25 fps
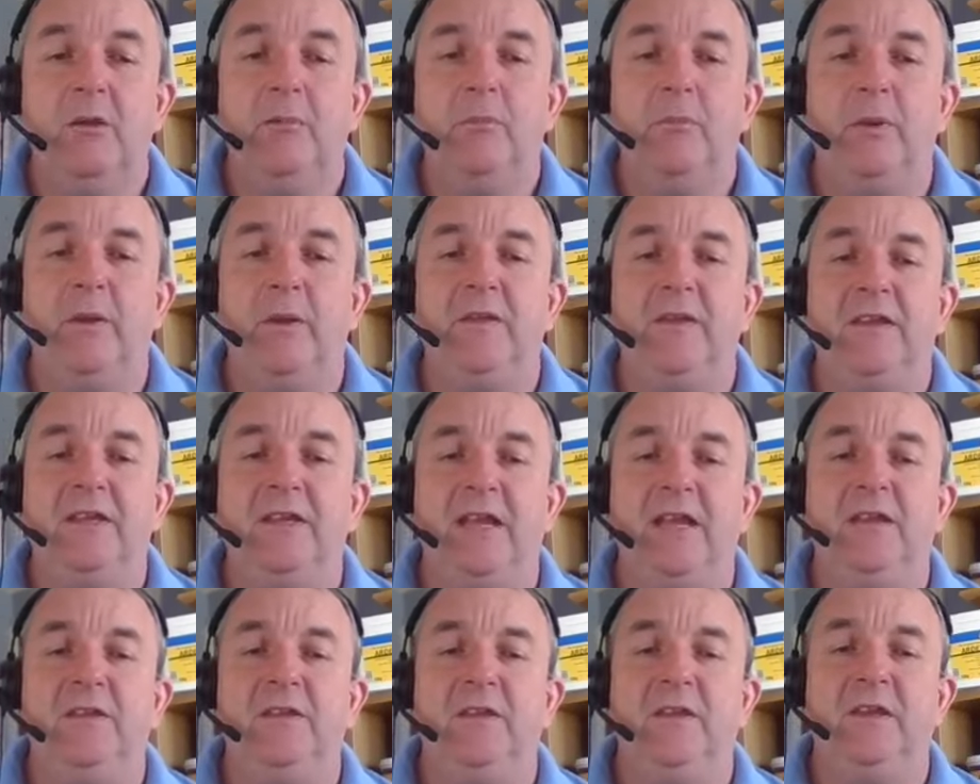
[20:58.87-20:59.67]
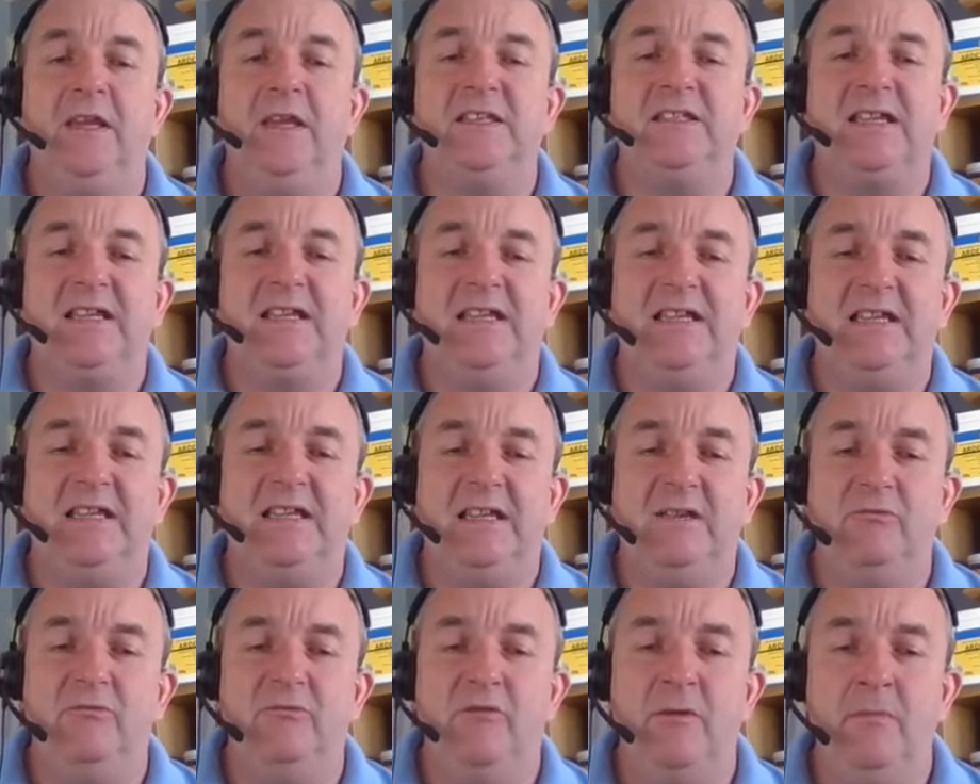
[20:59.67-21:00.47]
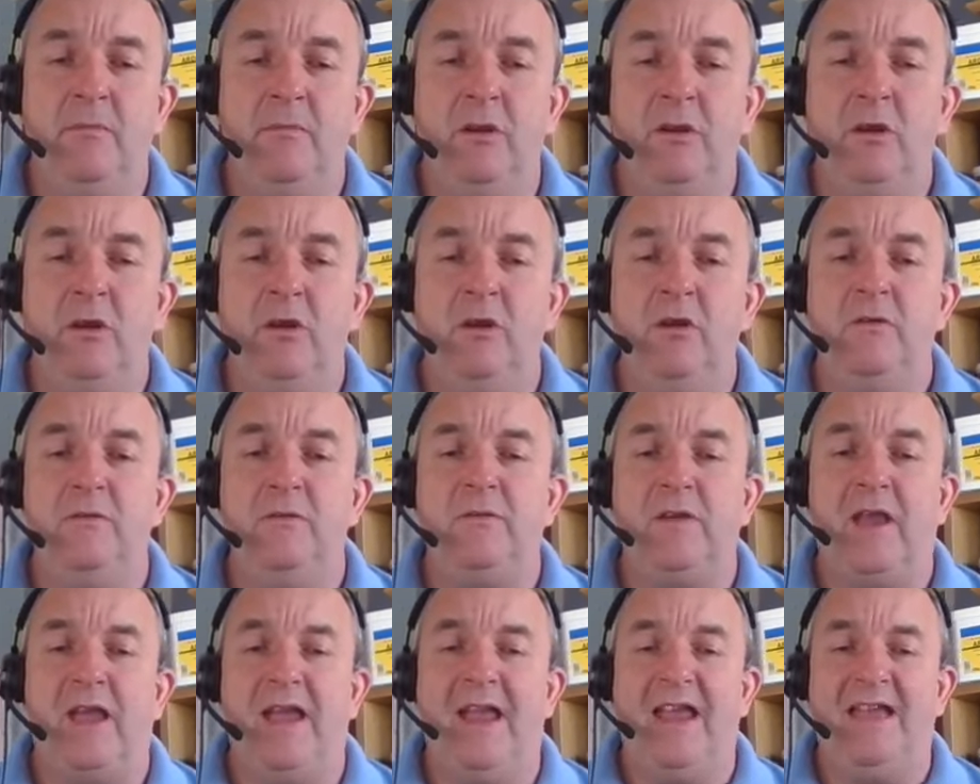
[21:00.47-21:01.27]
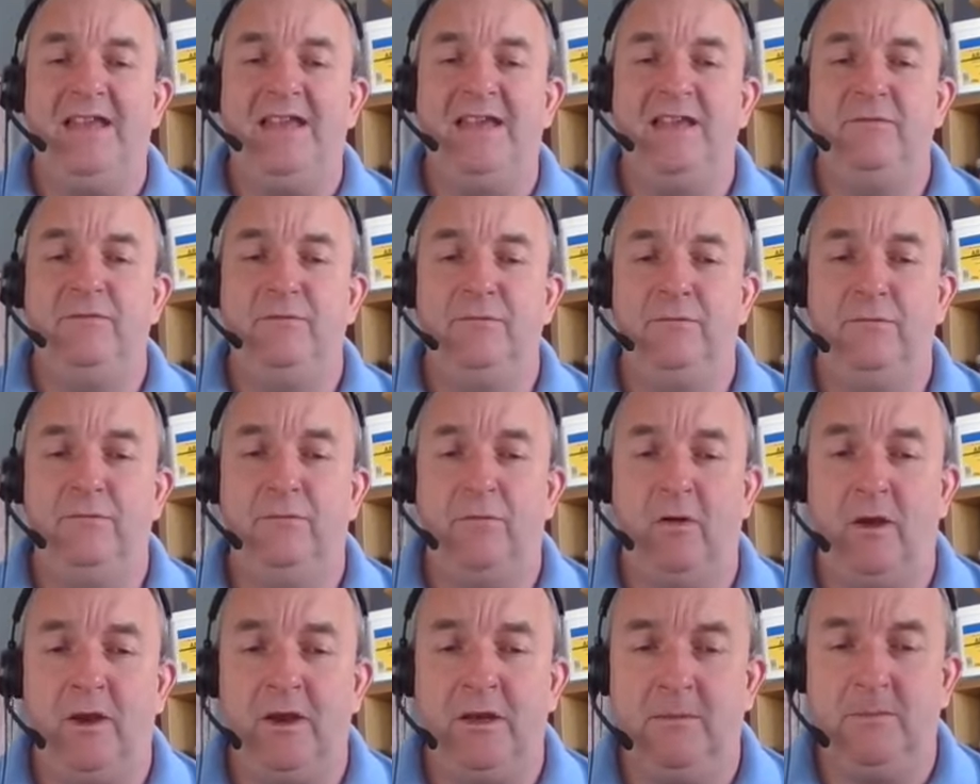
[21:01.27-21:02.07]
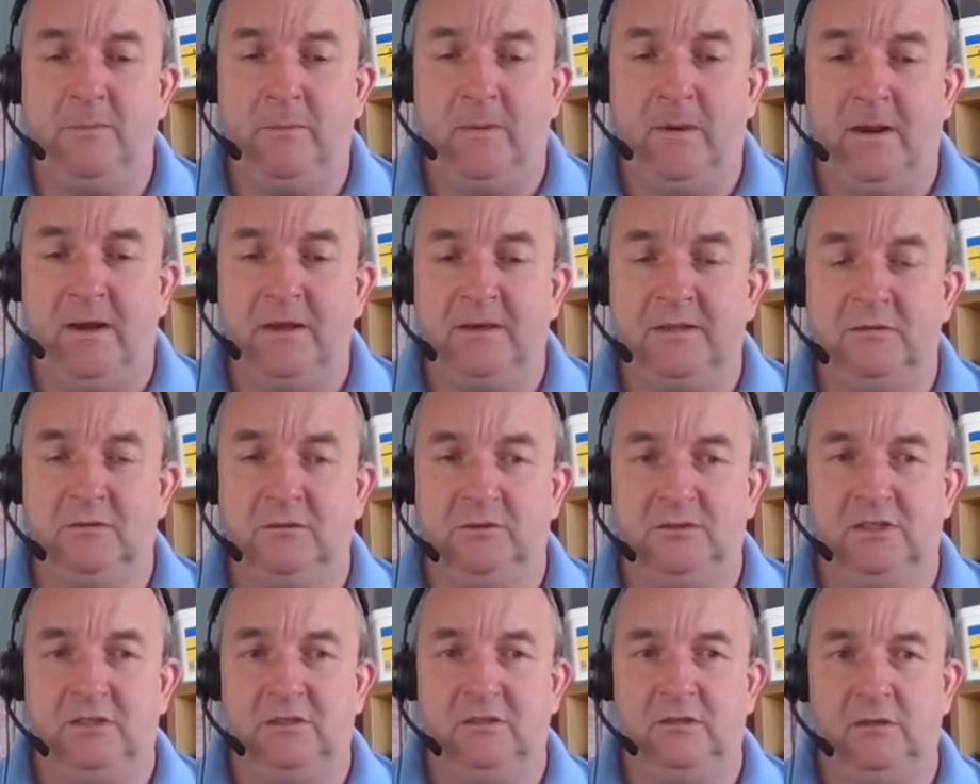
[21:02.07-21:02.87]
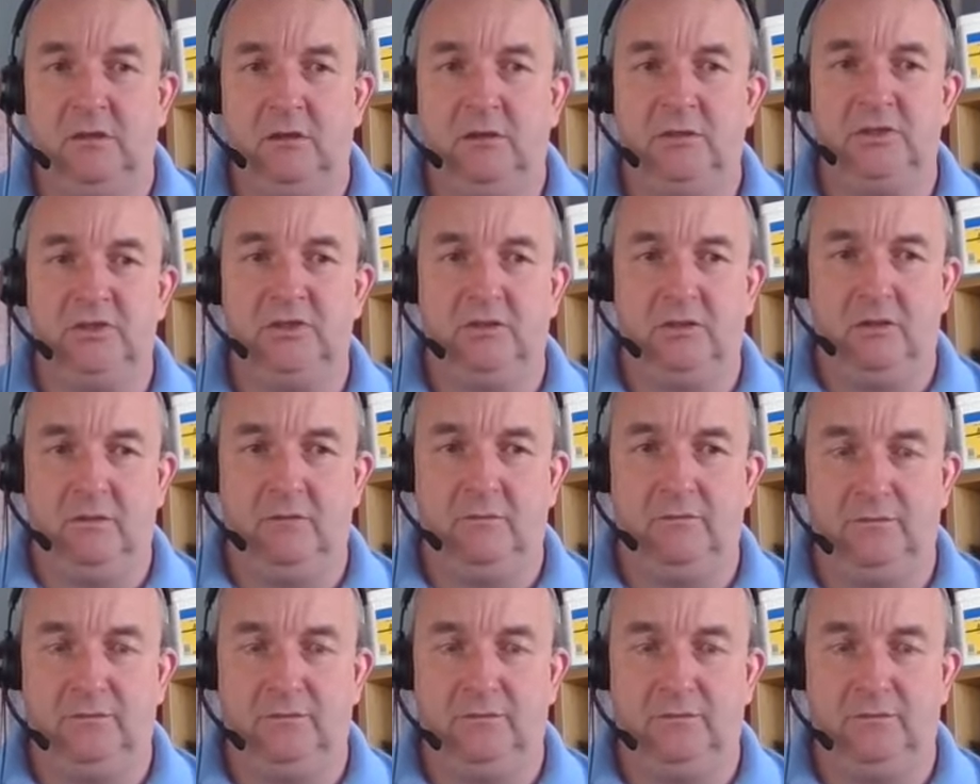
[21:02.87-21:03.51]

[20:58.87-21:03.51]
But the key thing is remove any fine particles of dust off the